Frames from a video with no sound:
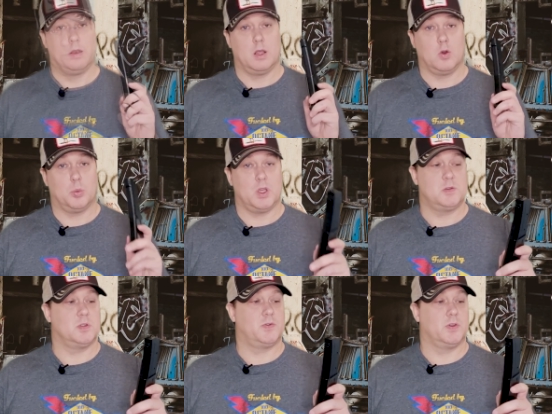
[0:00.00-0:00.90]
Now
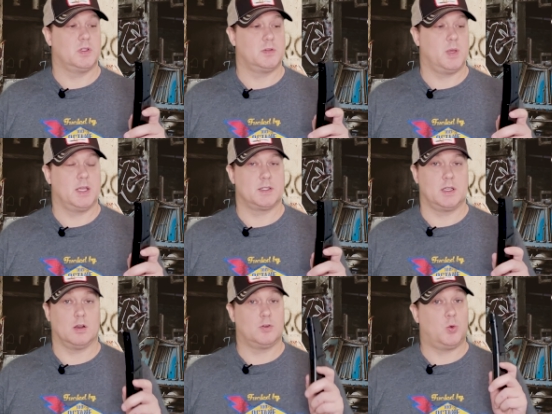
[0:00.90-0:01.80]
replacements for this
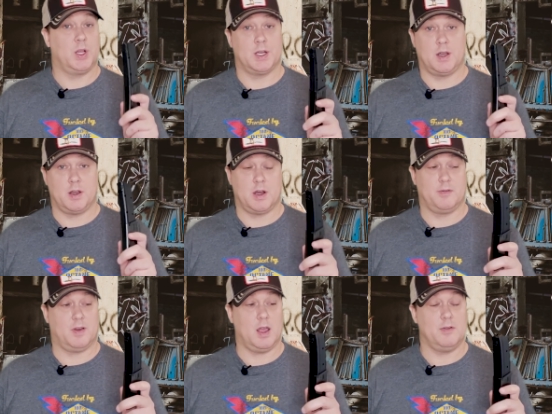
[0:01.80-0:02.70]
magazine are
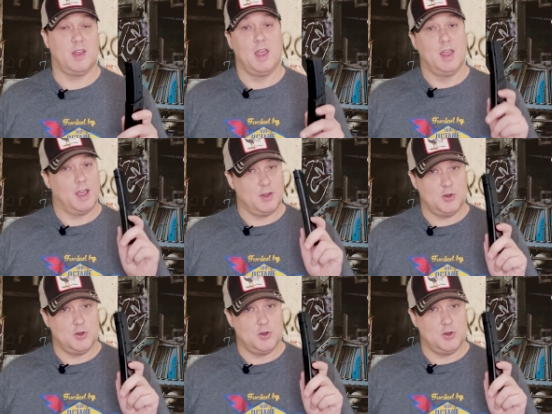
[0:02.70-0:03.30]
$29.95, and you